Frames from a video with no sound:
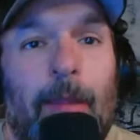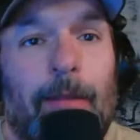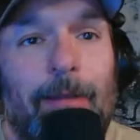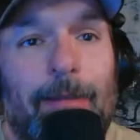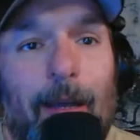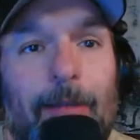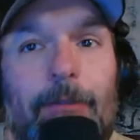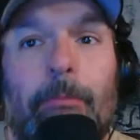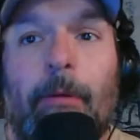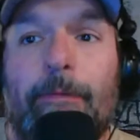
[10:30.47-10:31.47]
These guys
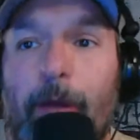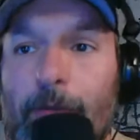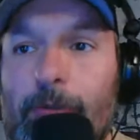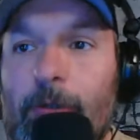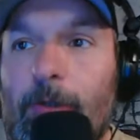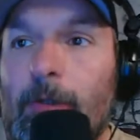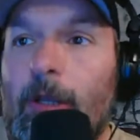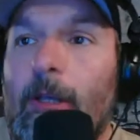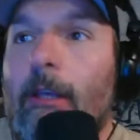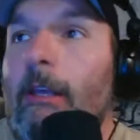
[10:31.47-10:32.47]
are professional.
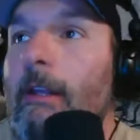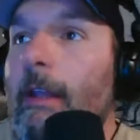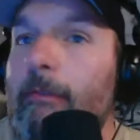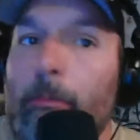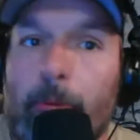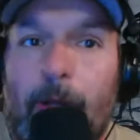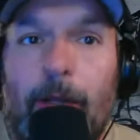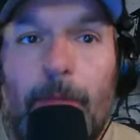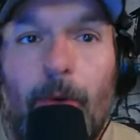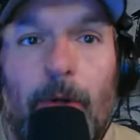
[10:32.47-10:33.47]
They have a brick
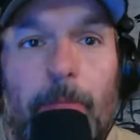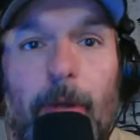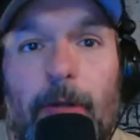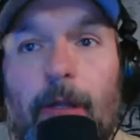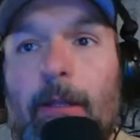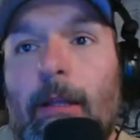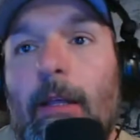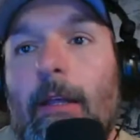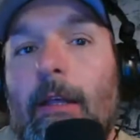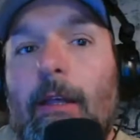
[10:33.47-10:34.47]
and mortar building.
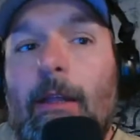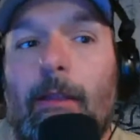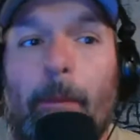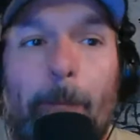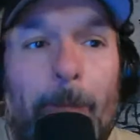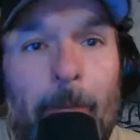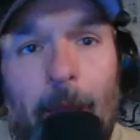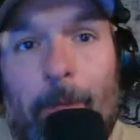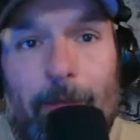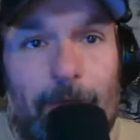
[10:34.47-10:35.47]
The
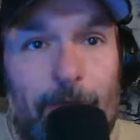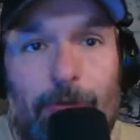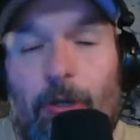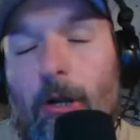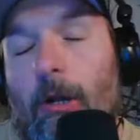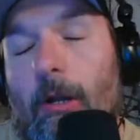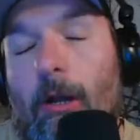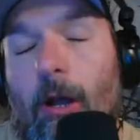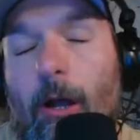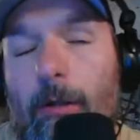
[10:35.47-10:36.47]
images are
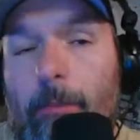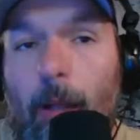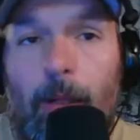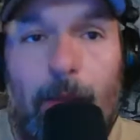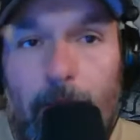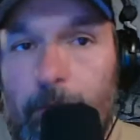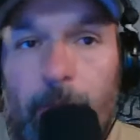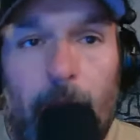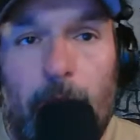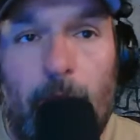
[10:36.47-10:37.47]

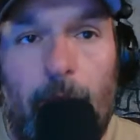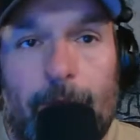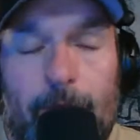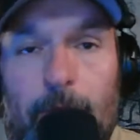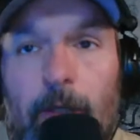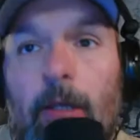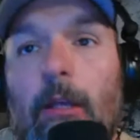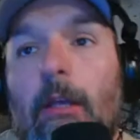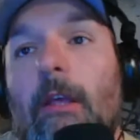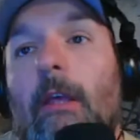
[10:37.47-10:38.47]
unbelievably crazy.
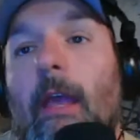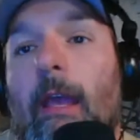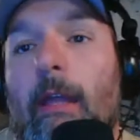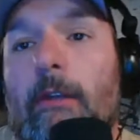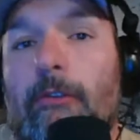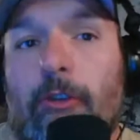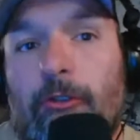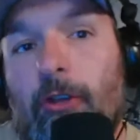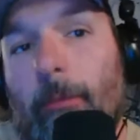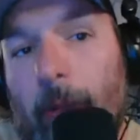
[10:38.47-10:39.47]
And to
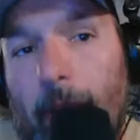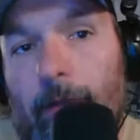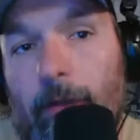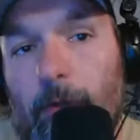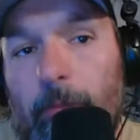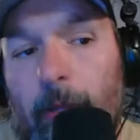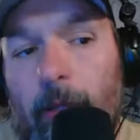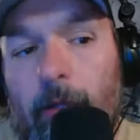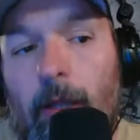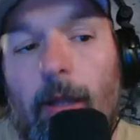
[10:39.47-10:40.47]
jump ahead a little
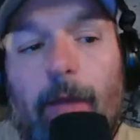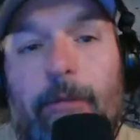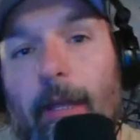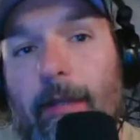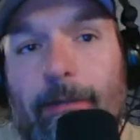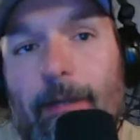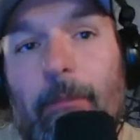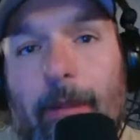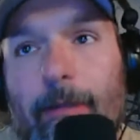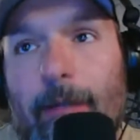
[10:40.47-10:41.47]
bit, I've taken some
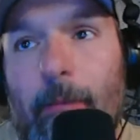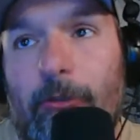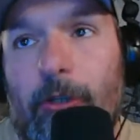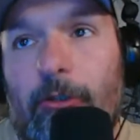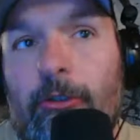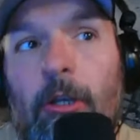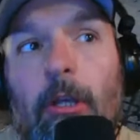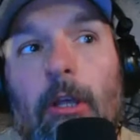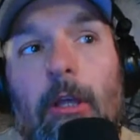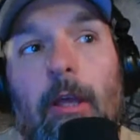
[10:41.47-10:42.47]
of these images
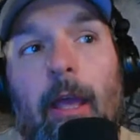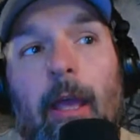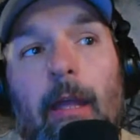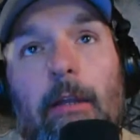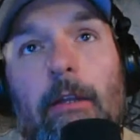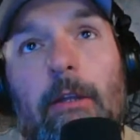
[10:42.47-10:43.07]
and